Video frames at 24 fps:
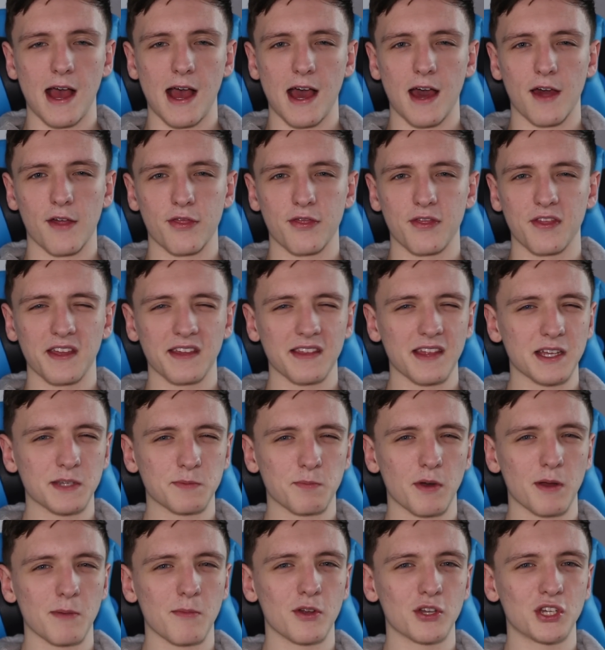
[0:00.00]
I think that's
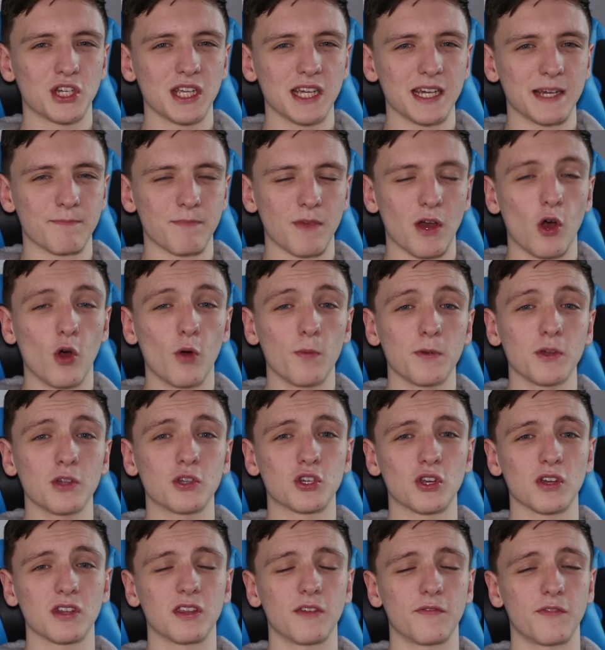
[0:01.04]
pretty much it. I hope you
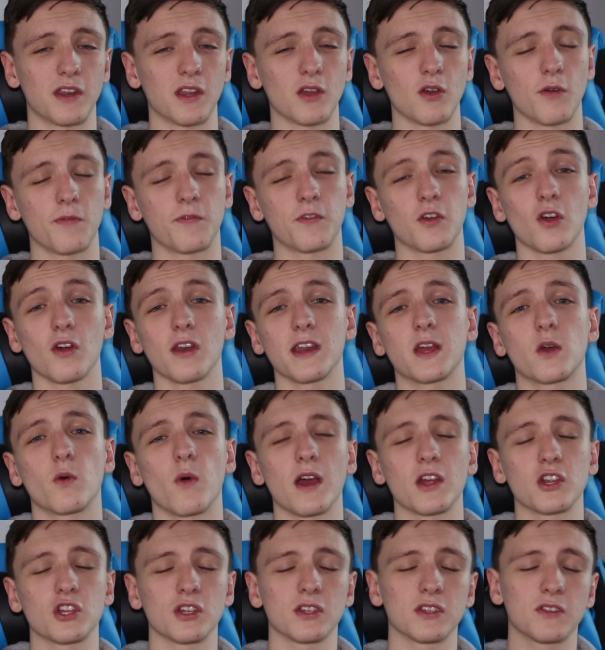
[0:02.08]
enjoyed the video. If you got any
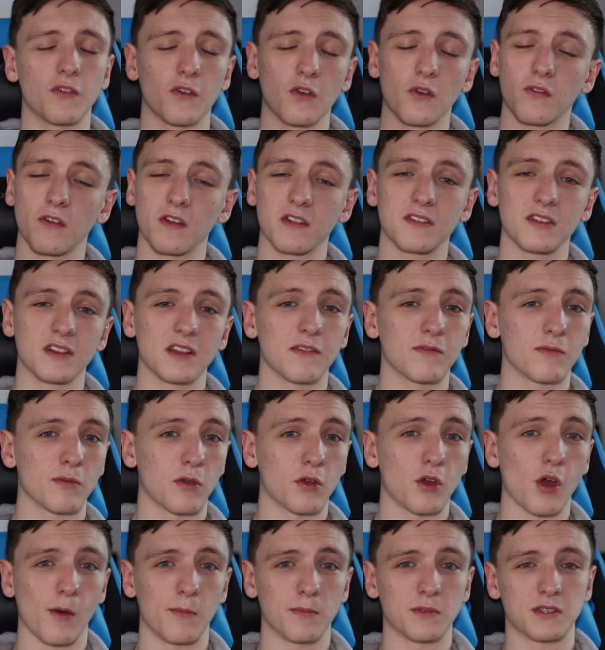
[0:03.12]
questions, feel free to leave them
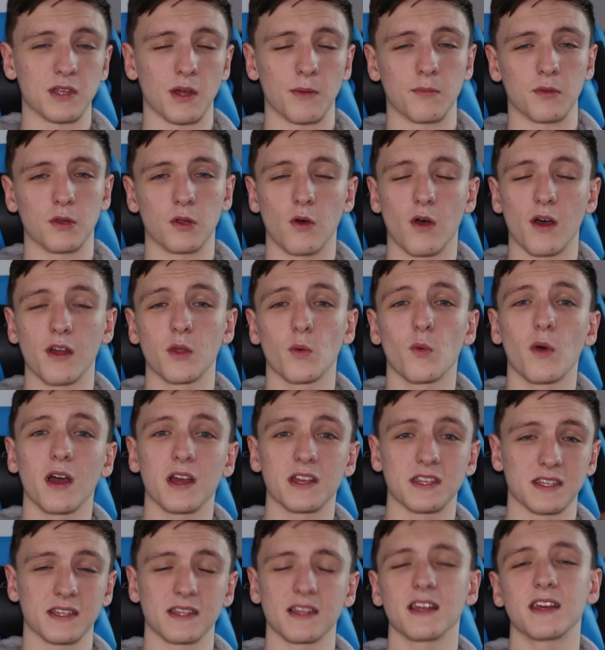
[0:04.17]
in the comments down below.
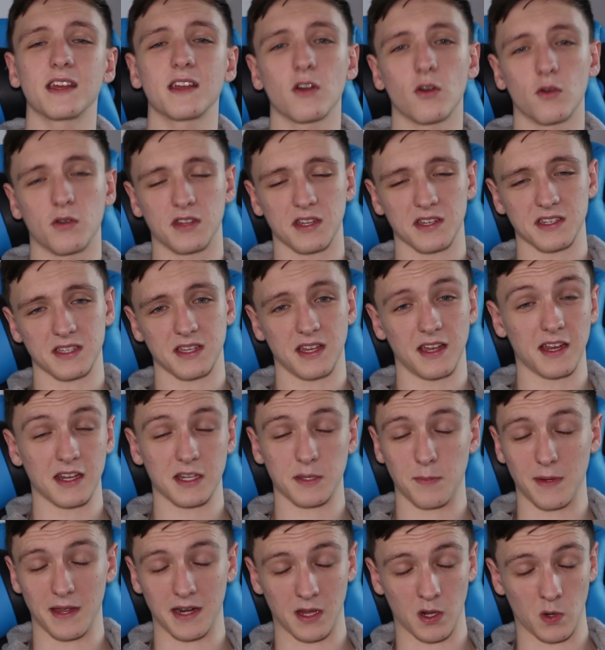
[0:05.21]
Otherwise, like or dislike,
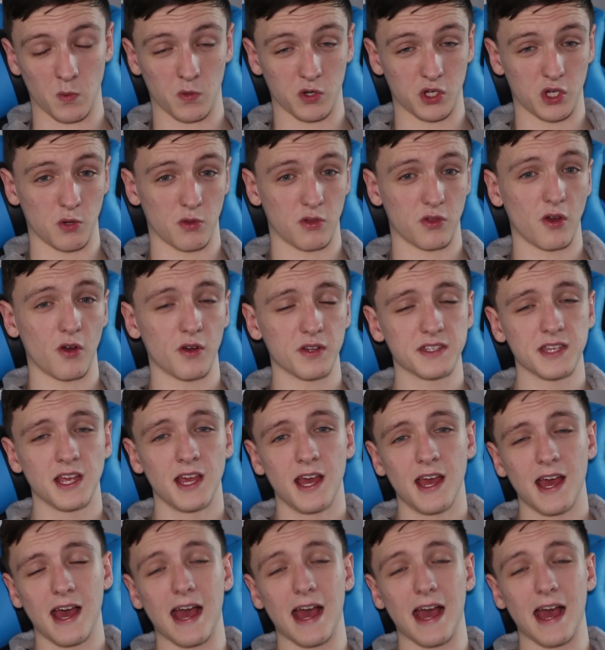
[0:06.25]
depending on what you thought.